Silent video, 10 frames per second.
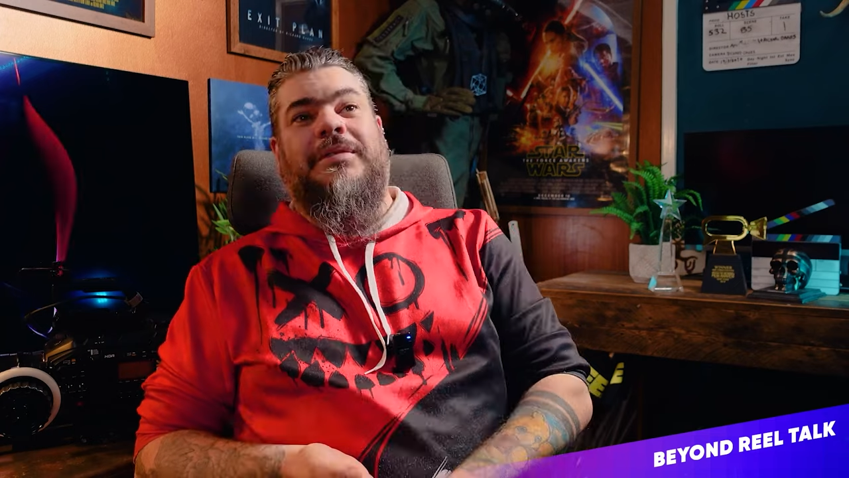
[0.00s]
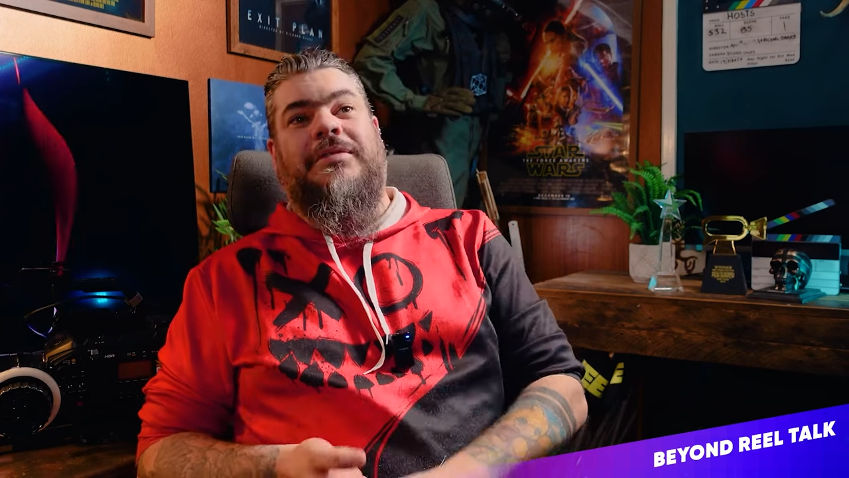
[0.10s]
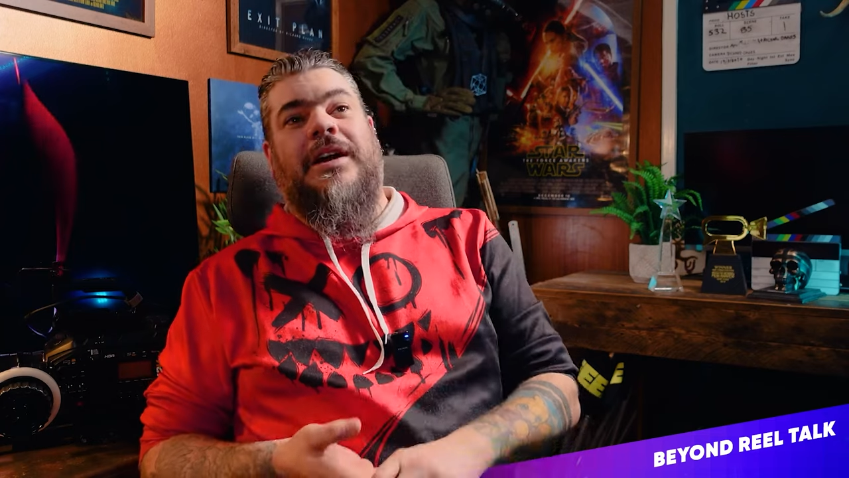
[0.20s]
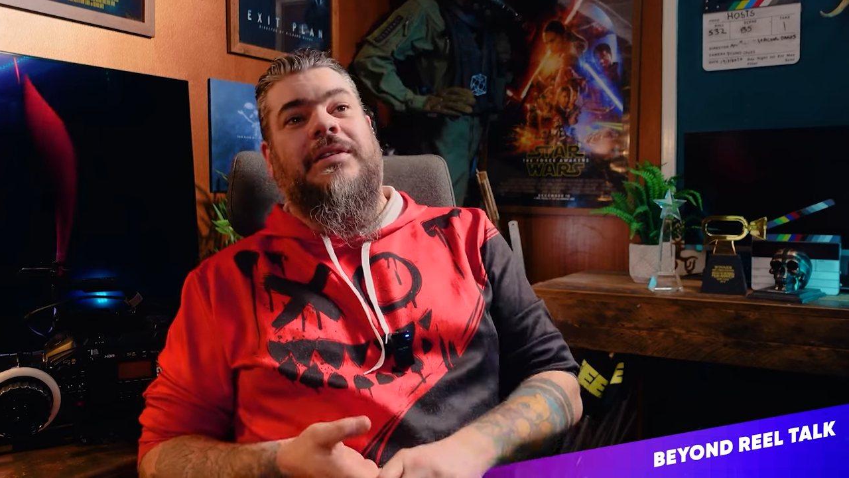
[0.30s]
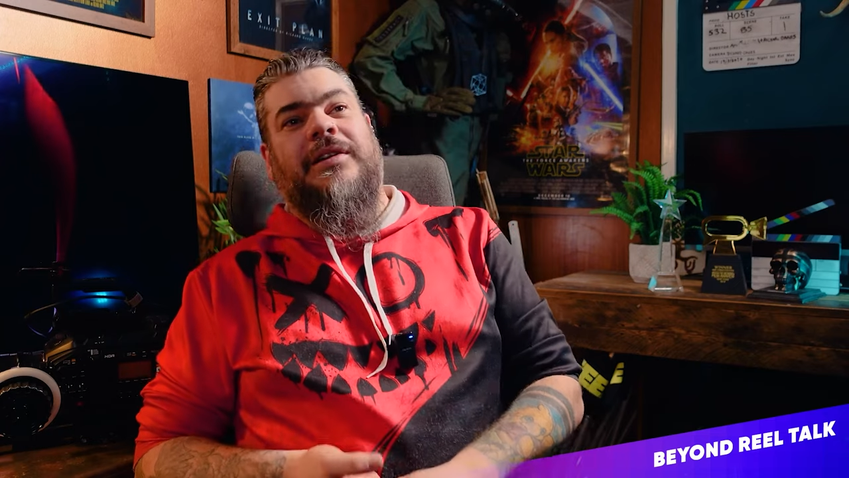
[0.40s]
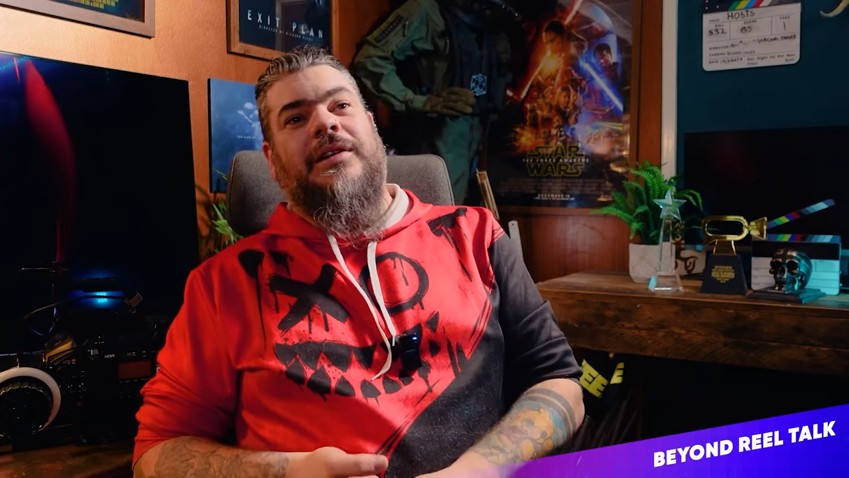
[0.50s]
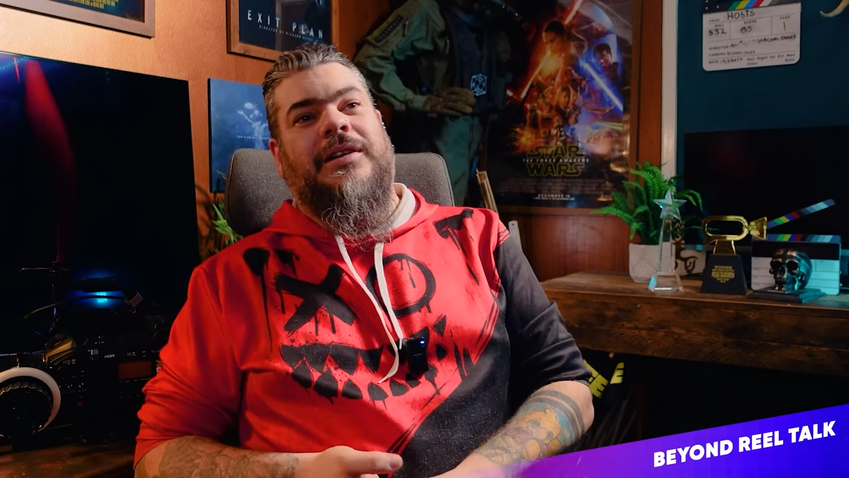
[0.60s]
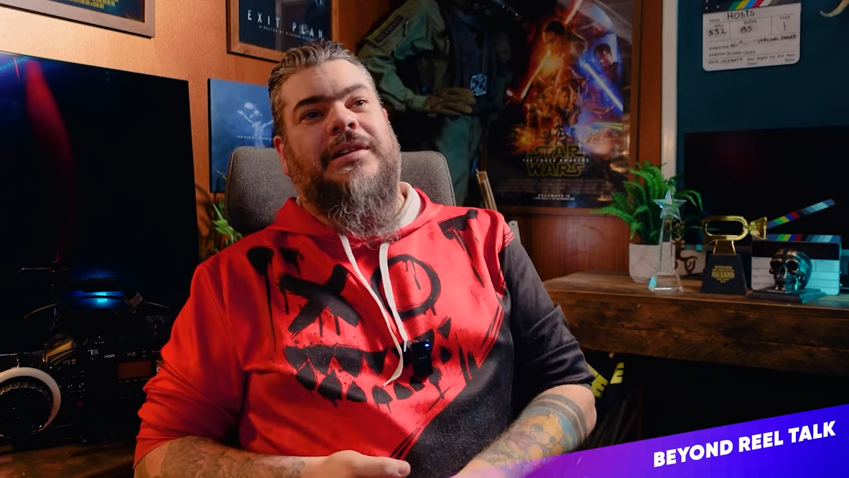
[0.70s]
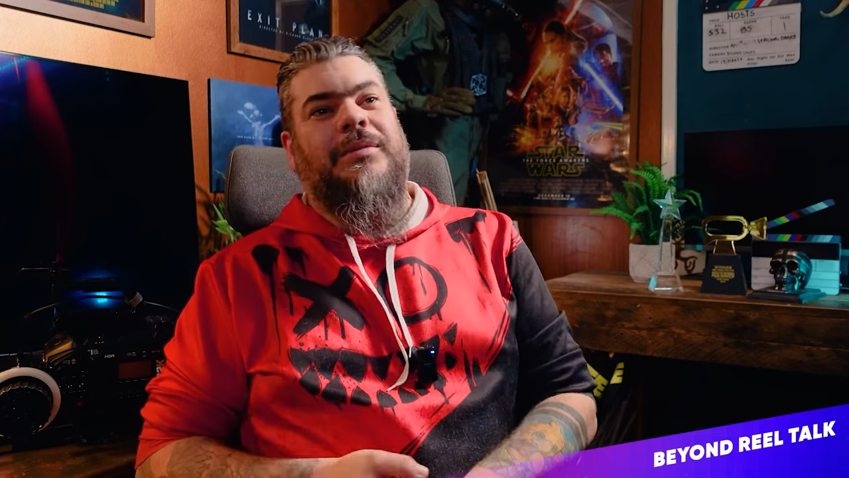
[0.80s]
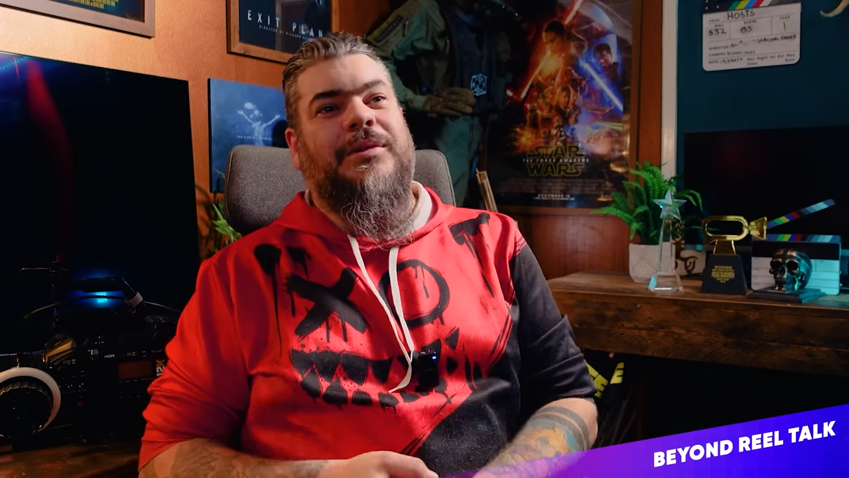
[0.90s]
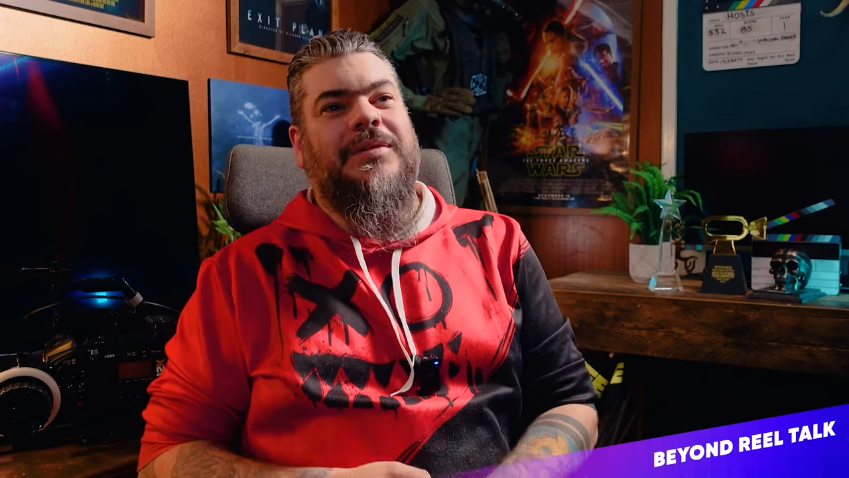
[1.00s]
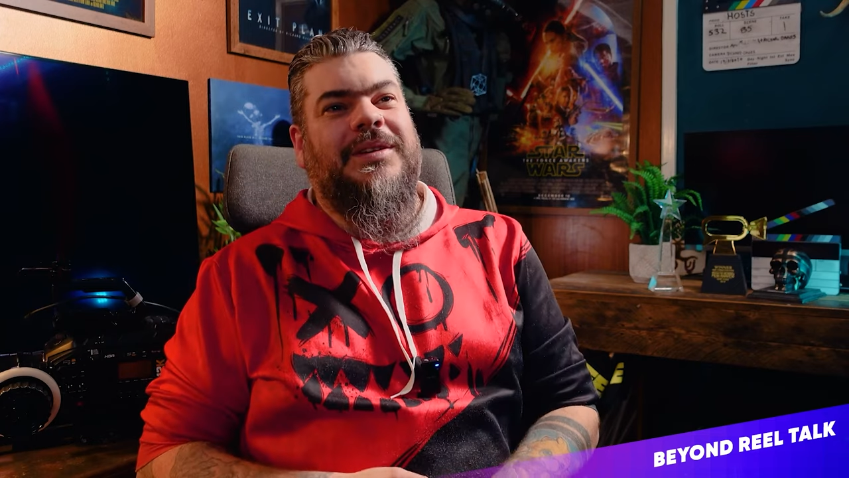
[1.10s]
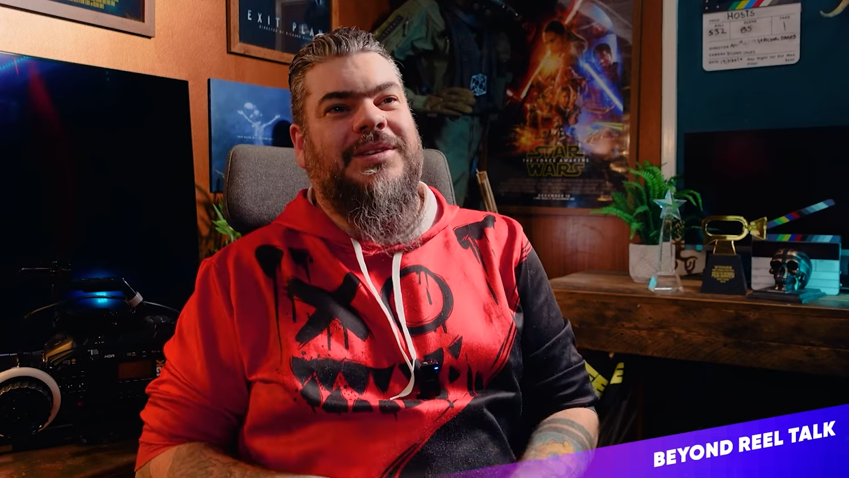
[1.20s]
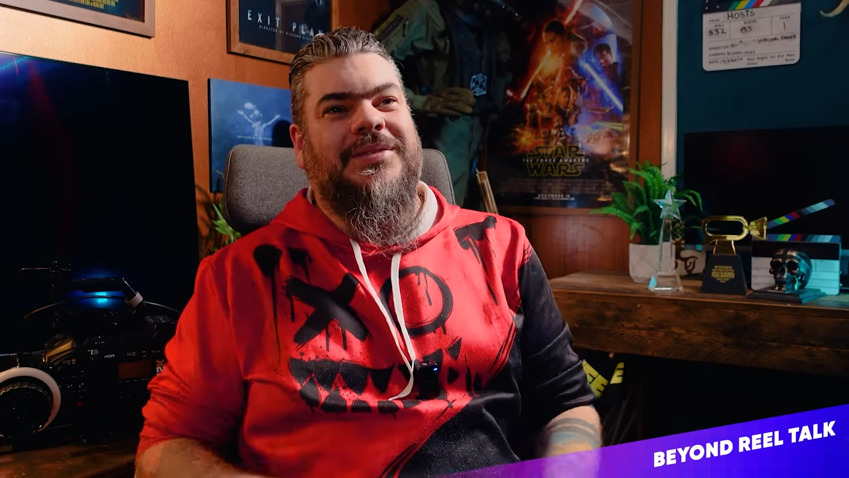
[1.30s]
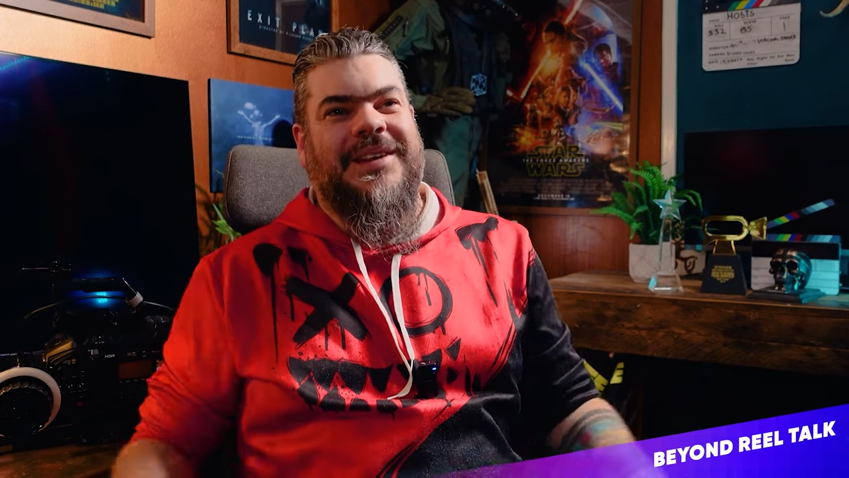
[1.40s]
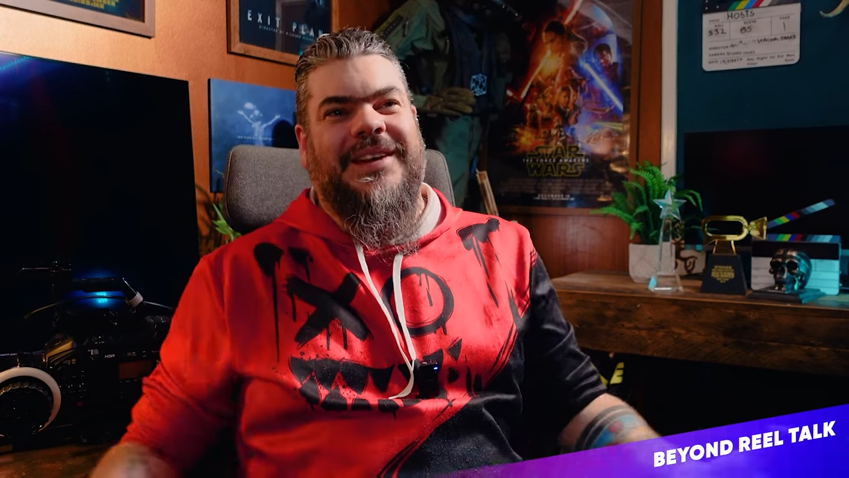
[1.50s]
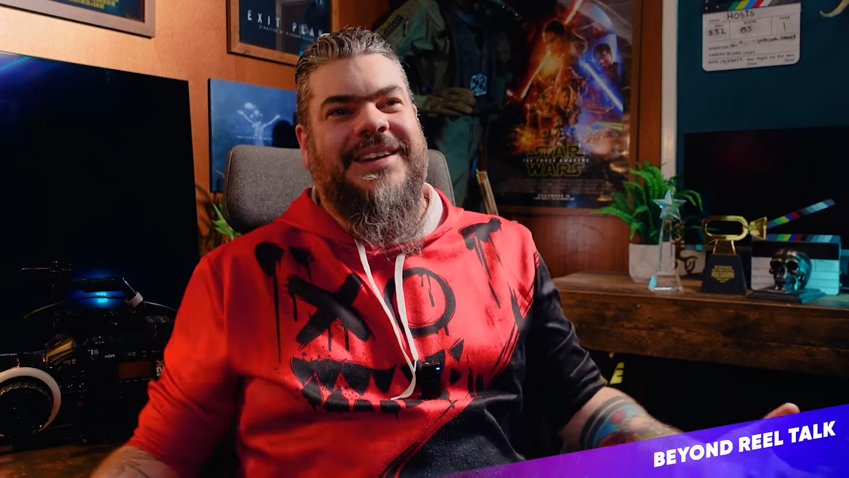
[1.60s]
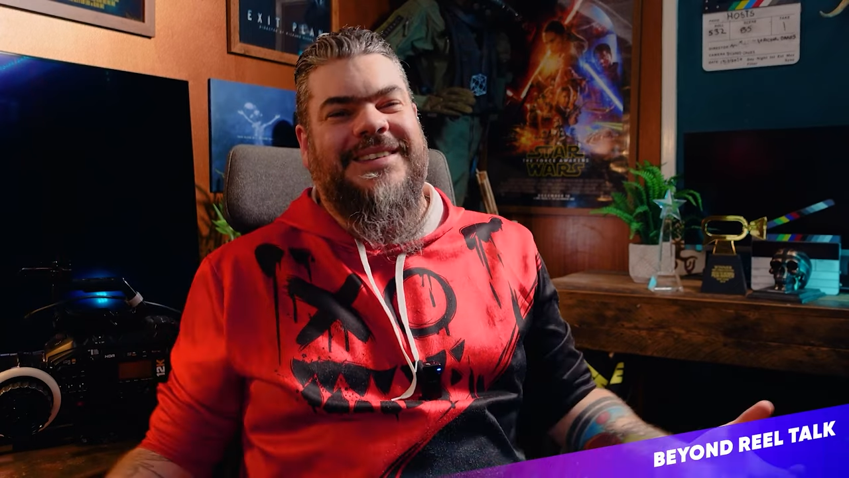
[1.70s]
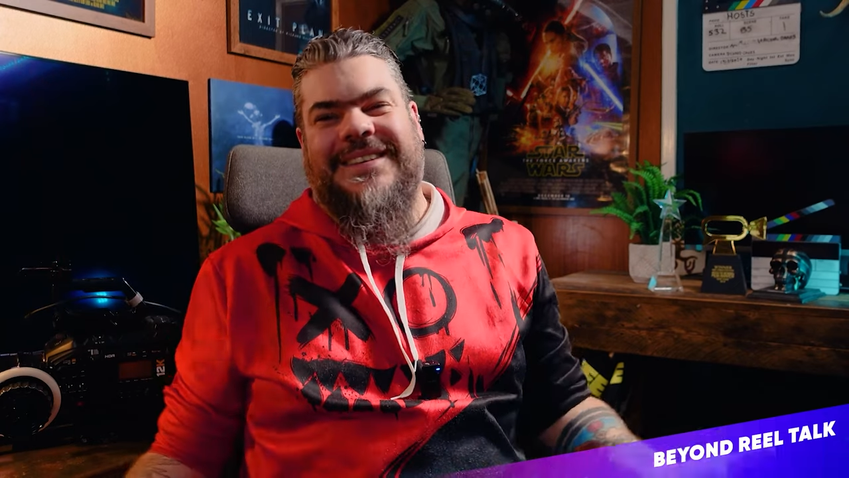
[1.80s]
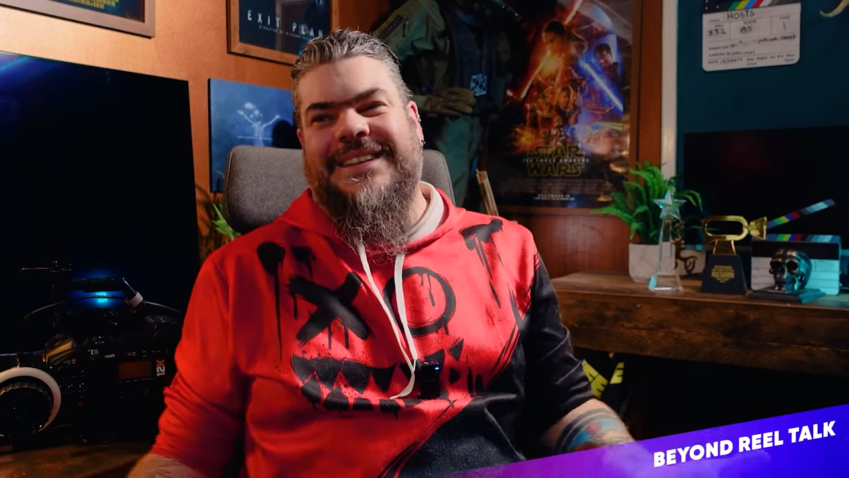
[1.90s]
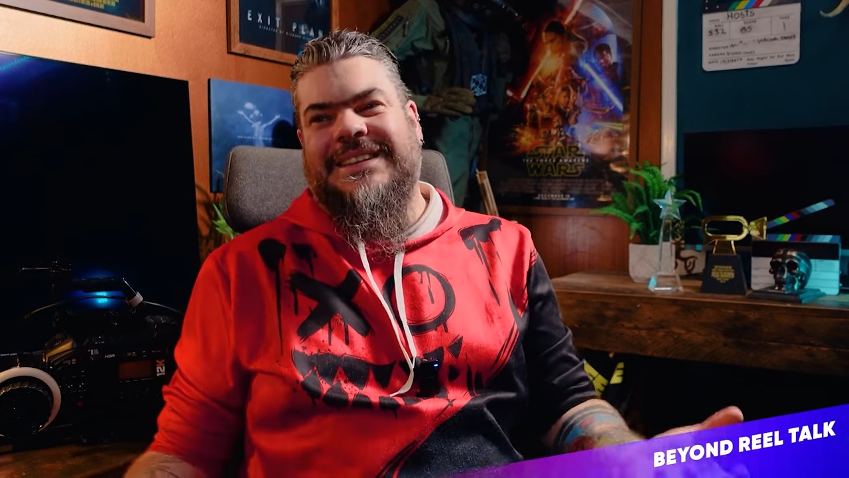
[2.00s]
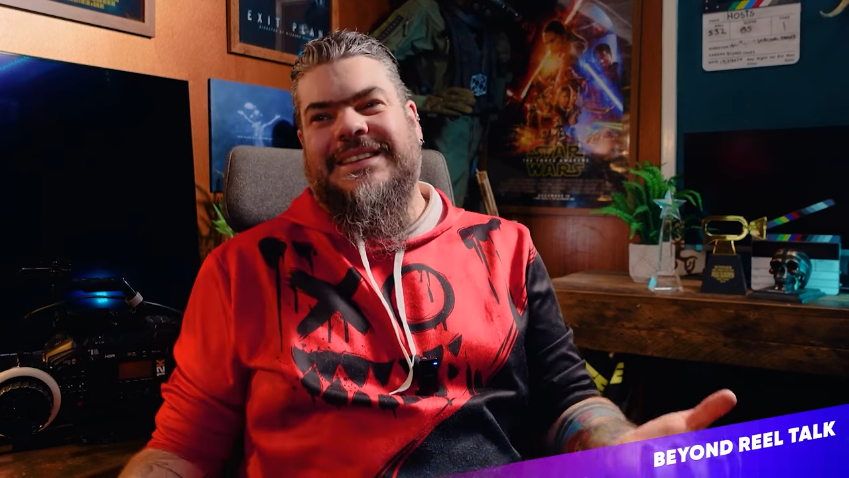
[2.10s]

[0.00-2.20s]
favorite looking movies of the last